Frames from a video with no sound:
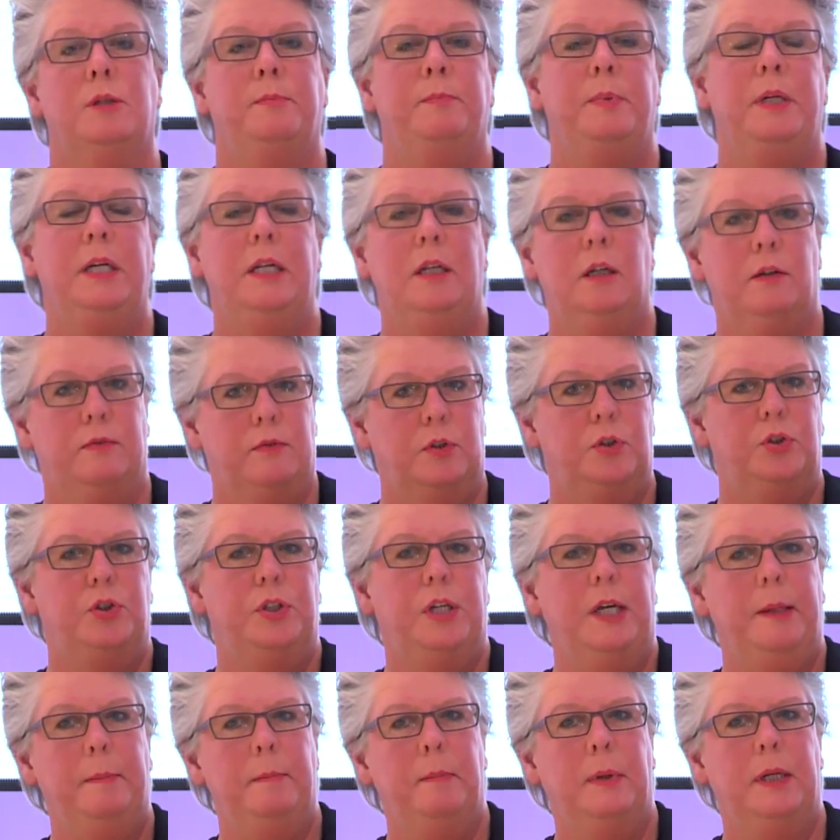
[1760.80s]
speed of the
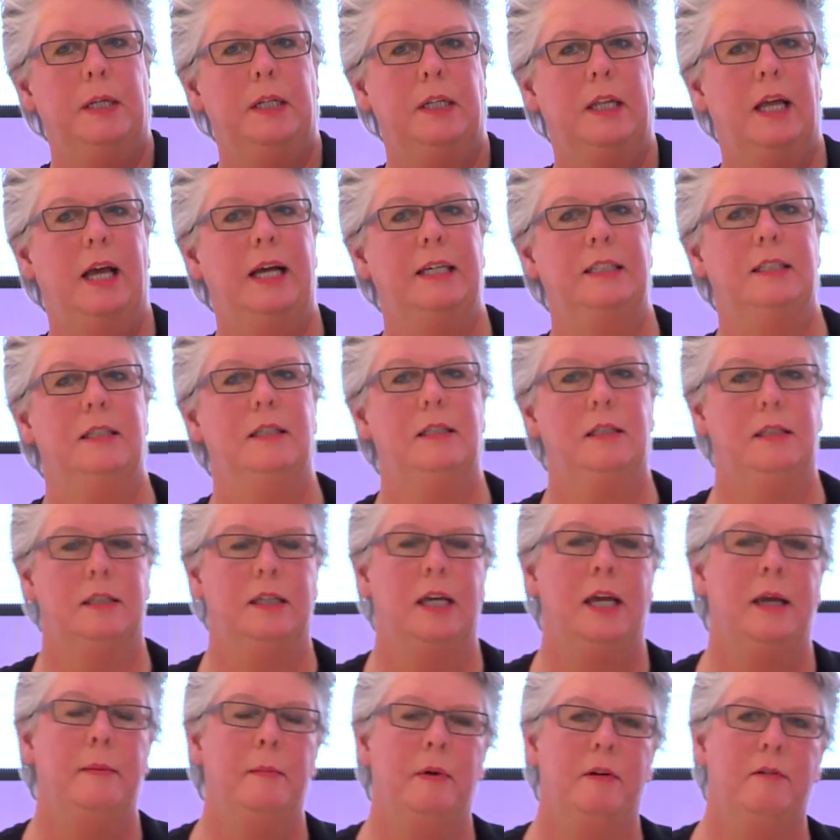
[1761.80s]
ship, but it has the
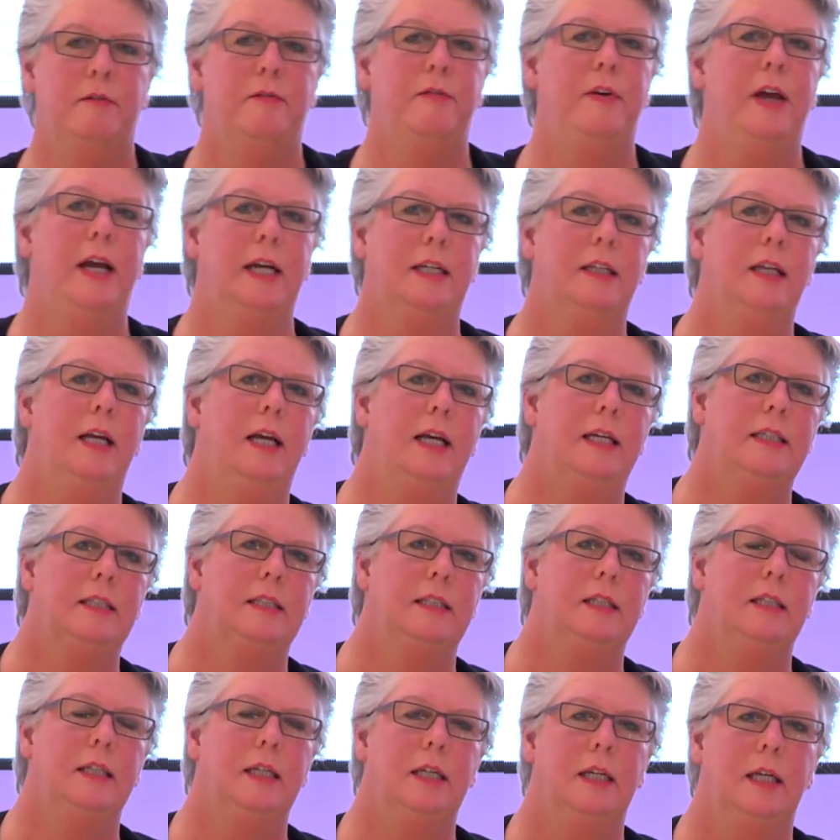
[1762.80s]
same effect
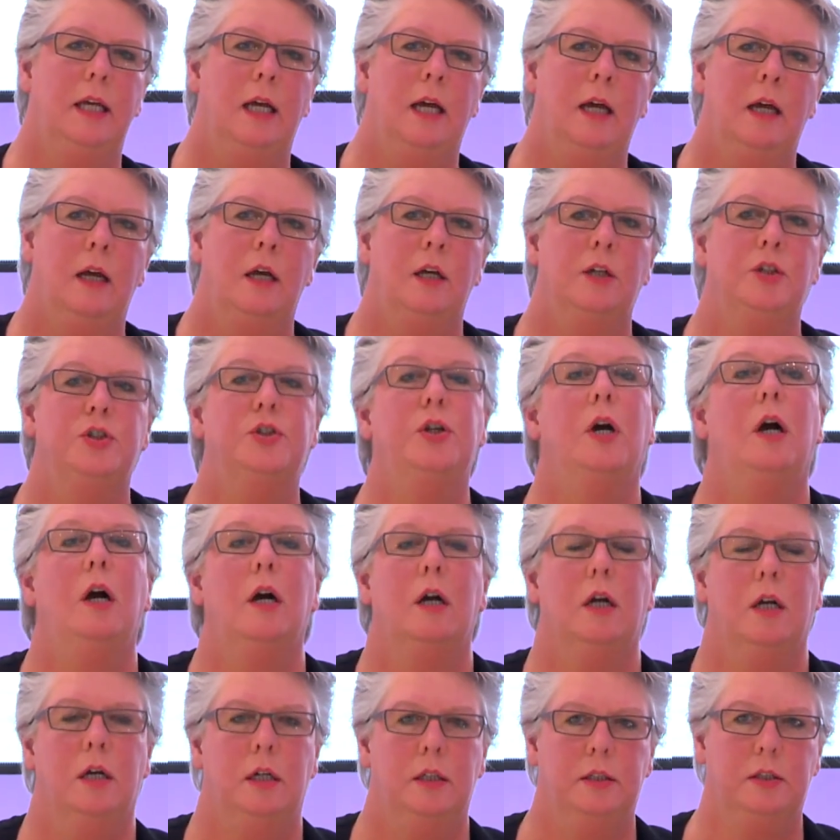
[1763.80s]
as the
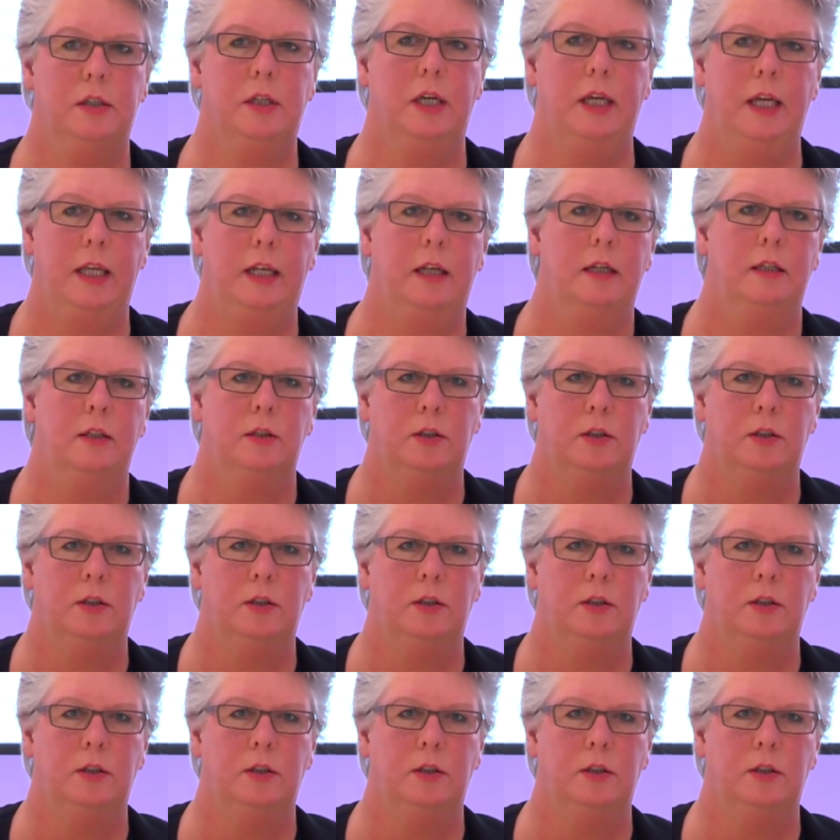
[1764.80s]
shark skin.